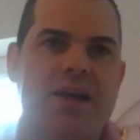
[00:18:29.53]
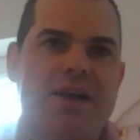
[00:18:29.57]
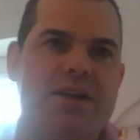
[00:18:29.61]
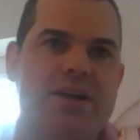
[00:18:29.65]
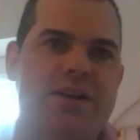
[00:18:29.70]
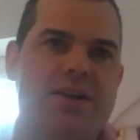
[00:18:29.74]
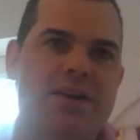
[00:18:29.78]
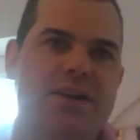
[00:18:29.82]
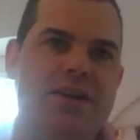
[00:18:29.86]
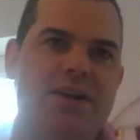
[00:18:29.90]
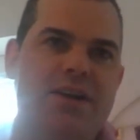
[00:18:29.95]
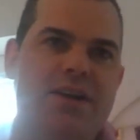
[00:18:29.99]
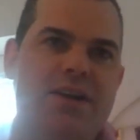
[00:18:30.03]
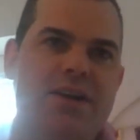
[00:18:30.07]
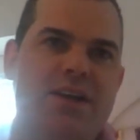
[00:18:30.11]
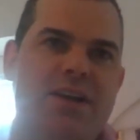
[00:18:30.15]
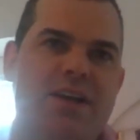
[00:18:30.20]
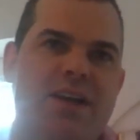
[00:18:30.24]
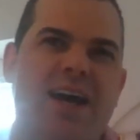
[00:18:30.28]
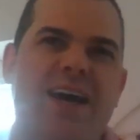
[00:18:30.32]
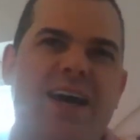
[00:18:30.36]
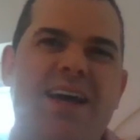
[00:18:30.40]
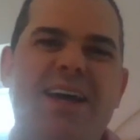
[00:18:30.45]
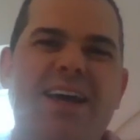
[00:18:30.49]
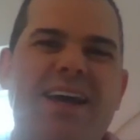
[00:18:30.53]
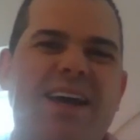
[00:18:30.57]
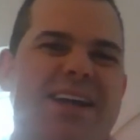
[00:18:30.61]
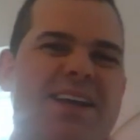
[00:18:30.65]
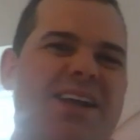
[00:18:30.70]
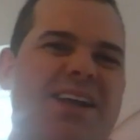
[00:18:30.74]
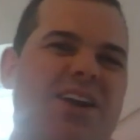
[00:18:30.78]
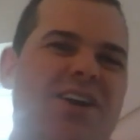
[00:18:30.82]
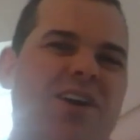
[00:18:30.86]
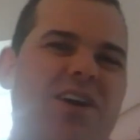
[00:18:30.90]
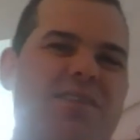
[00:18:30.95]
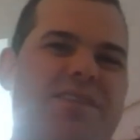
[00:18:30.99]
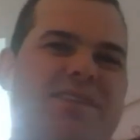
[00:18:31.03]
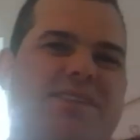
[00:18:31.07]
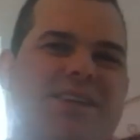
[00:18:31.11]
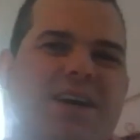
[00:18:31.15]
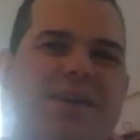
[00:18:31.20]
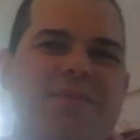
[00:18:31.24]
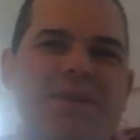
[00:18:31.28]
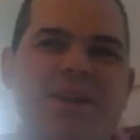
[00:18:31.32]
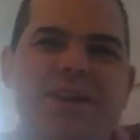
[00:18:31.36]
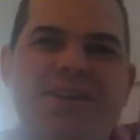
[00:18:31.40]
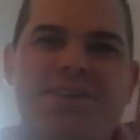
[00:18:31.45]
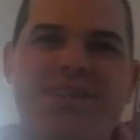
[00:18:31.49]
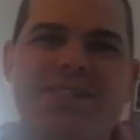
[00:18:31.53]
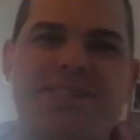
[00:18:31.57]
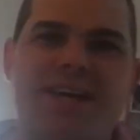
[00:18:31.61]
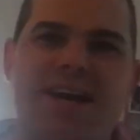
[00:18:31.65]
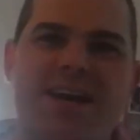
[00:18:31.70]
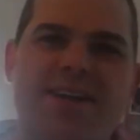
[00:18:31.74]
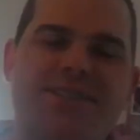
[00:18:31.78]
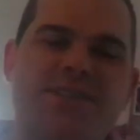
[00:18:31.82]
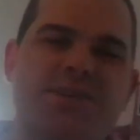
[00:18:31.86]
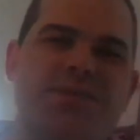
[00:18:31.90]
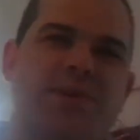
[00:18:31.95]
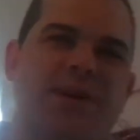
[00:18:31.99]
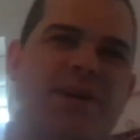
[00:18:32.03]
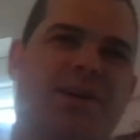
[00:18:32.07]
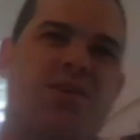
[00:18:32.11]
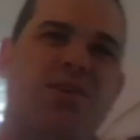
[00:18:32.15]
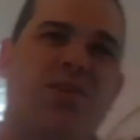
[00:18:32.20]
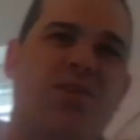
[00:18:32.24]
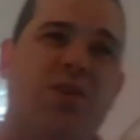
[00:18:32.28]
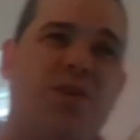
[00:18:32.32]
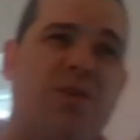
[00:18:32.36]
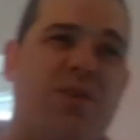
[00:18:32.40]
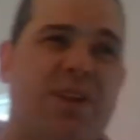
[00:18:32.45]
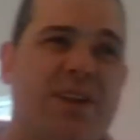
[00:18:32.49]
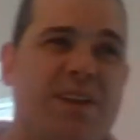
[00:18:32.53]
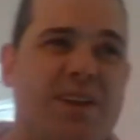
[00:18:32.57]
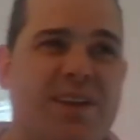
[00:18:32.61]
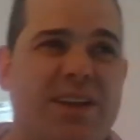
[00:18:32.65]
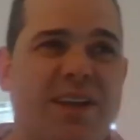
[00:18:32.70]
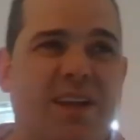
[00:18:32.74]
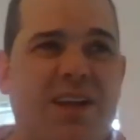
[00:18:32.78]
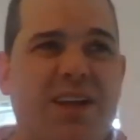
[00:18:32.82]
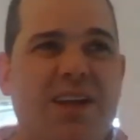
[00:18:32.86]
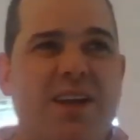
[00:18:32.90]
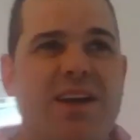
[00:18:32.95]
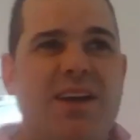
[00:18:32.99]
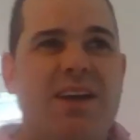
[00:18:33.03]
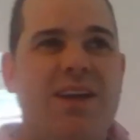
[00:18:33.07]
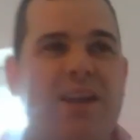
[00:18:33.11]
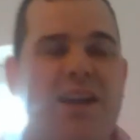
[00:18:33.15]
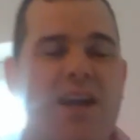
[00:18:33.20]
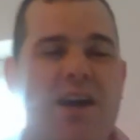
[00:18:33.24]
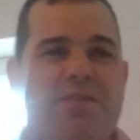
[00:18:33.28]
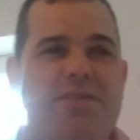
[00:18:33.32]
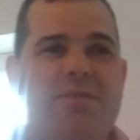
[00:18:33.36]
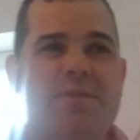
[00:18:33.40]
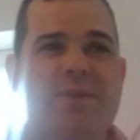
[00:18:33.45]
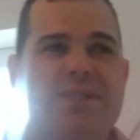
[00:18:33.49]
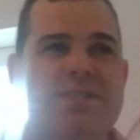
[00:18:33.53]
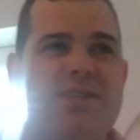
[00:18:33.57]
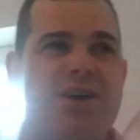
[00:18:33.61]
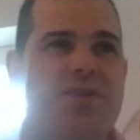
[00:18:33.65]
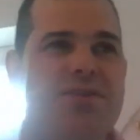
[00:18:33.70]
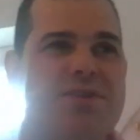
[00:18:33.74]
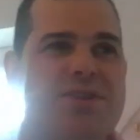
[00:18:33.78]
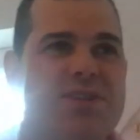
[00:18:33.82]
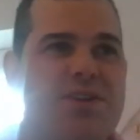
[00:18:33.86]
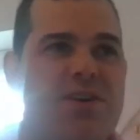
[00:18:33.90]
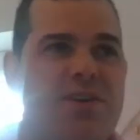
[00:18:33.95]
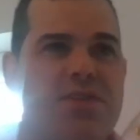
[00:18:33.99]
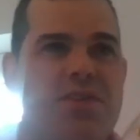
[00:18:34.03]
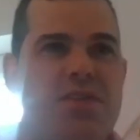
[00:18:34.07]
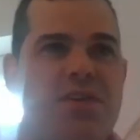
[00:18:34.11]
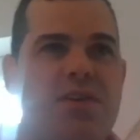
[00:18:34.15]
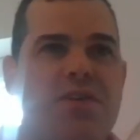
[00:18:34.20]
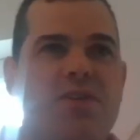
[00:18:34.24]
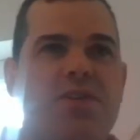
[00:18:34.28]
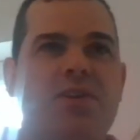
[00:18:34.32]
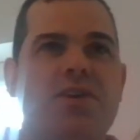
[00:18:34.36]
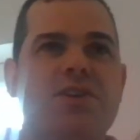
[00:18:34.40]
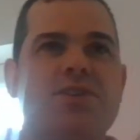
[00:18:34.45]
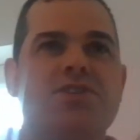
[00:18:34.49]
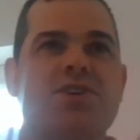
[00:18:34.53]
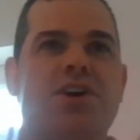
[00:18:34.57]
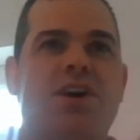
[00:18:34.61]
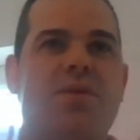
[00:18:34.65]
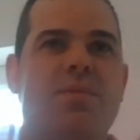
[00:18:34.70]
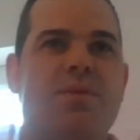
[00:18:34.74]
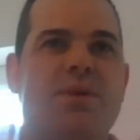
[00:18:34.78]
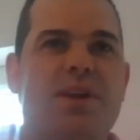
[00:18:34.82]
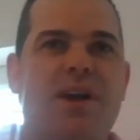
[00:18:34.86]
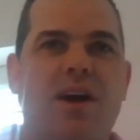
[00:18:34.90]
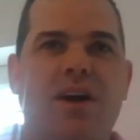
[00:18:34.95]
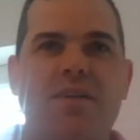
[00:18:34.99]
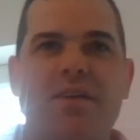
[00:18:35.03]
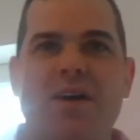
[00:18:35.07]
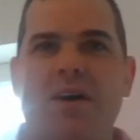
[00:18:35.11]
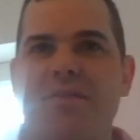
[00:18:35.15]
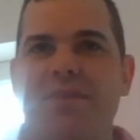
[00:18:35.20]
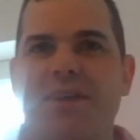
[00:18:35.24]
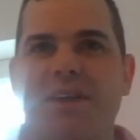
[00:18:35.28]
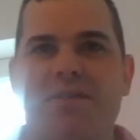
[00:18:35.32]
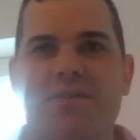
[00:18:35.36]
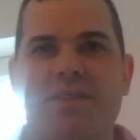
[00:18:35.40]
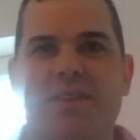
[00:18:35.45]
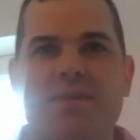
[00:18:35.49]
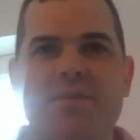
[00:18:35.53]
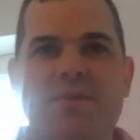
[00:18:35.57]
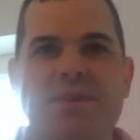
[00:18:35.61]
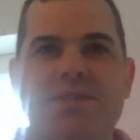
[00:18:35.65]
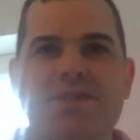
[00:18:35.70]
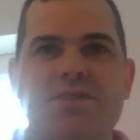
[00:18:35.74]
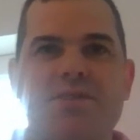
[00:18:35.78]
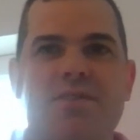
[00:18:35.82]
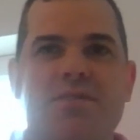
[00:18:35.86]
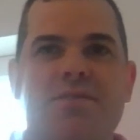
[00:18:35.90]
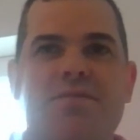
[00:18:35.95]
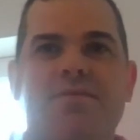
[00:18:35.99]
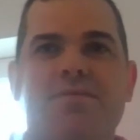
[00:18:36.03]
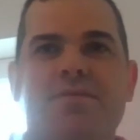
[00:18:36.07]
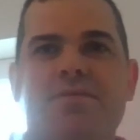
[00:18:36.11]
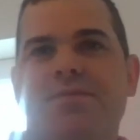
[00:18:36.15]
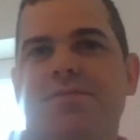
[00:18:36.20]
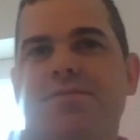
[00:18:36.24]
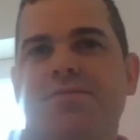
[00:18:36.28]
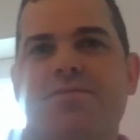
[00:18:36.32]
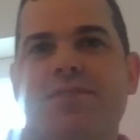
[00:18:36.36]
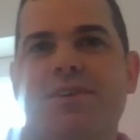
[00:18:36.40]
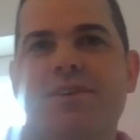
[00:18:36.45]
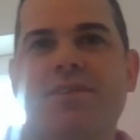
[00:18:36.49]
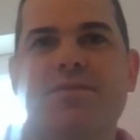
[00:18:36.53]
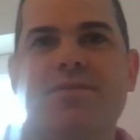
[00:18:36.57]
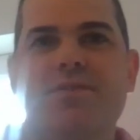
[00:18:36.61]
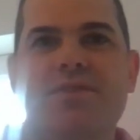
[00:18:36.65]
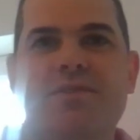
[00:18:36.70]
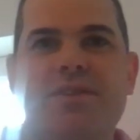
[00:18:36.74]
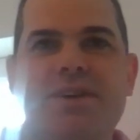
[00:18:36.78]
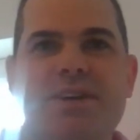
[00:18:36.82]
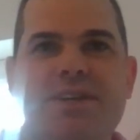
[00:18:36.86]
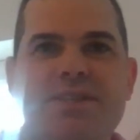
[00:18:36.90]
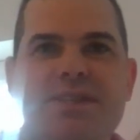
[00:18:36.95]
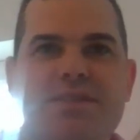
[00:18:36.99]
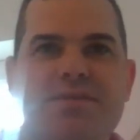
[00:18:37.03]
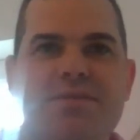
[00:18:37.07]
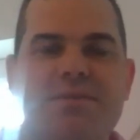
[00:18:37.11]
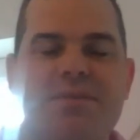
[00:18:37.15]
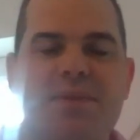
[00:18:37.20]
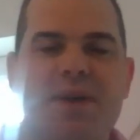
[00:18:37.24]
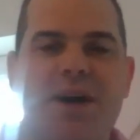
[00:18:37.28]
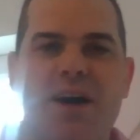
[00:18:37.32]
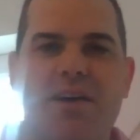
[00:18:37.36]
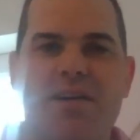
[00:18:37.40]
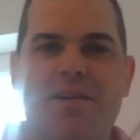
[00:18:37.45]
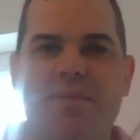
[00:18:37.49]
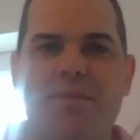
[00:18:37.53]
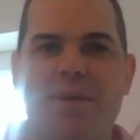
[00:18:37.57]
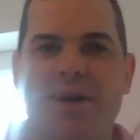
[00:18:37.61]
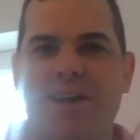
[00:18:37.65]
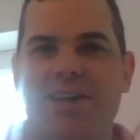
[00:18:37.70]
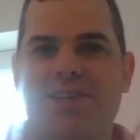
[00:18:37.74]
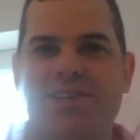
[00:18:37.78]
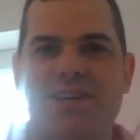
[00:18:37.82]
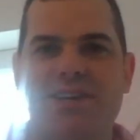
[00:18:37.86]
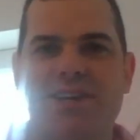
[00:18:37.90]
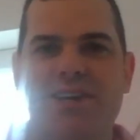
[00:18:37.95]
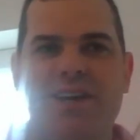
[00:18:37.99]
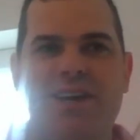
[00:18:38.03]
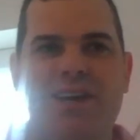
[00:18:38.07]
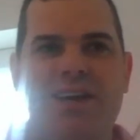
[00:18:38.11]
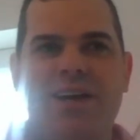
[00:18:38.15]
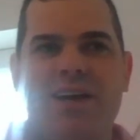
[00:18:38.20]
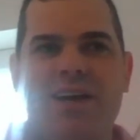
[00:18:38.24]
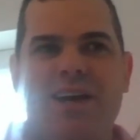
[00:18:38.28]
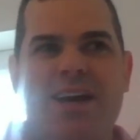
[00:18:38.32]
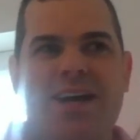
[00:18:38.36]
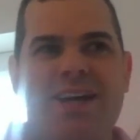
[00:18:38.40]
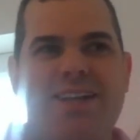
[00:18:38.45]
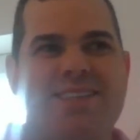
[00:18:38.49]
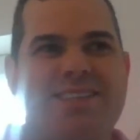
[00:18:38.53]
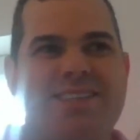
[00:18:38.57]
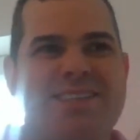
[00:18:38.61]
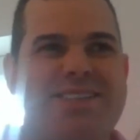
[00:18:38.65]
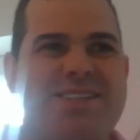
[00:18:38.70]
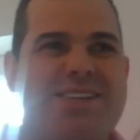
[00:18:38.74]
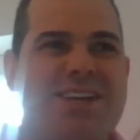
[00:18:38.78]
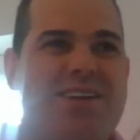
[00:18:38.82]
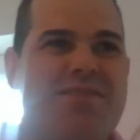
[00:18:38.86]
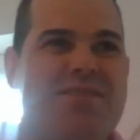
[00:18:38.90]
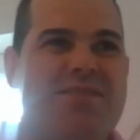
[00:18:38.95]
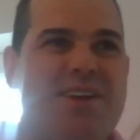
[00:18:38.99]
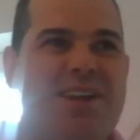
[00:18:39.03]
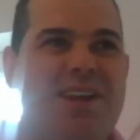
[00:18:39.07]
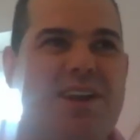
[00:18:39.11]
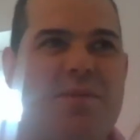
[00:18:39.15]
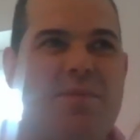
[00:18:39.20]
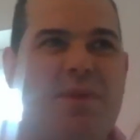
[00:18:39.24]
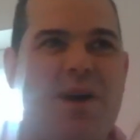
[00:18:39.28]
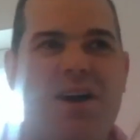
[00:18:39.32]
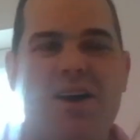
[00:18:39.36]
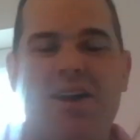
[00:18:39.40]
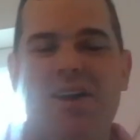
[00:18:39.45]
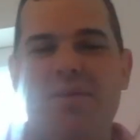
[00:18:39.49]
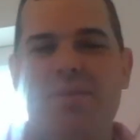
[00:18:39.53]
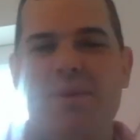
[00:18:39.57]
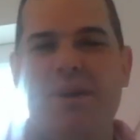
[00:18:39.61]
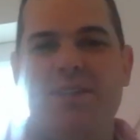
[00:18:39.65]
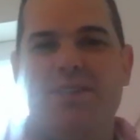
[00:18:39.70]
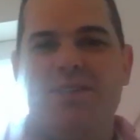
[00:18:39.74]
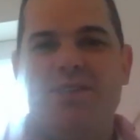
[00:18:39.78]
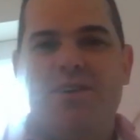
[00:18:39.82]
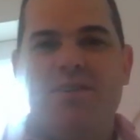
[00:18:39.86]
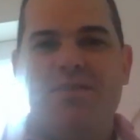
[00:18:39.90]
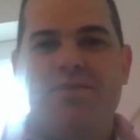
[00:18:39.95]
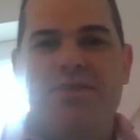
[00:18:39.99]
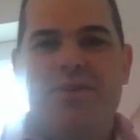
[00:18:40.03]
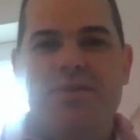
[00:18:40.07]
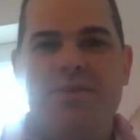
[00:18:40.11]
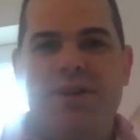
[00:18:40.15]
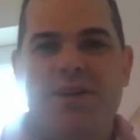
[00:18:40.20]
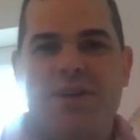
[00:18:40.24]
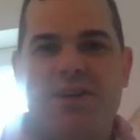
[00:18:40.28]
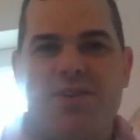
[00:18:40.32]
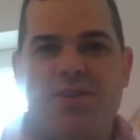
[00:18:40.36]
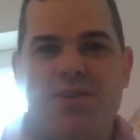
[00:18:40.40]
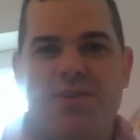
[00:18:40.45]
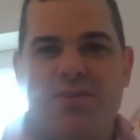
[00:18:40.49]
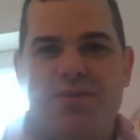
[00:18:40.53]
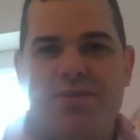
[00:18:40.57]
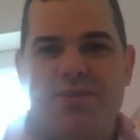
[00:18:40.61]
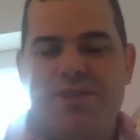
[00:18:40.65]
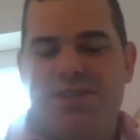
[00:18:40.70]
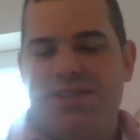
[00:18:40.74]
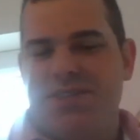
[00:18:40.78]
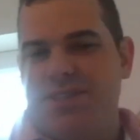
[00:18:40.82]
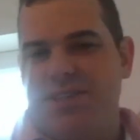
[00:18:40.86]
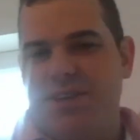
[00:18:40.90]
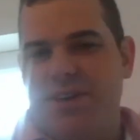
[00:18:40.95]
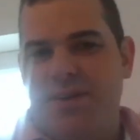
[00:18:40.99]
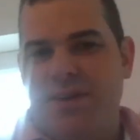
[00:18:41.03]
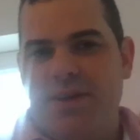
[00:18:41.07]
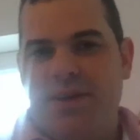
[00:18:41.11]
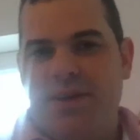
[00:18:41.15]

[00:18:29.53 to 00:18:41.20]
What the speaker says: And yeah, a lot of the time, it just takes a quick call, and if you've been told you're not got a job, and I've given them the sort of 3 or 4 reasons from the hiring manager, it's generally might only be a 2-3 minute call, so just do